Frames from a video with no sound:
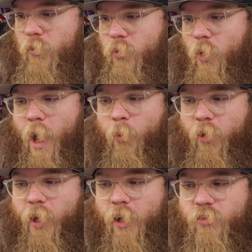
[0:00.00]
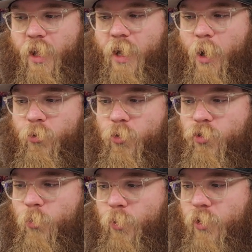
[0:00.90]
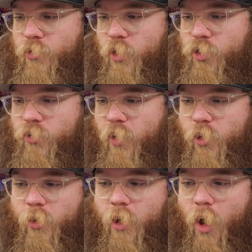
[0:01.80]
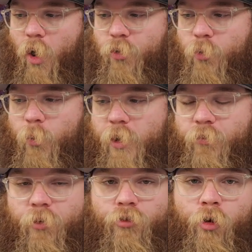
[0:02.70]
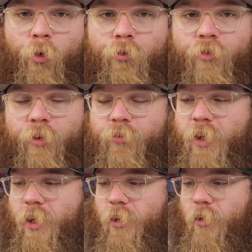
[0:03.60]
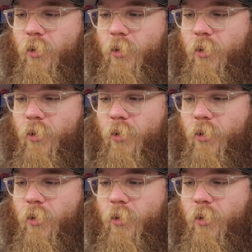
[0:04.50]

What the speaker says: So I would, like I said, I would do some research. Looks like you can get all 3 for $250,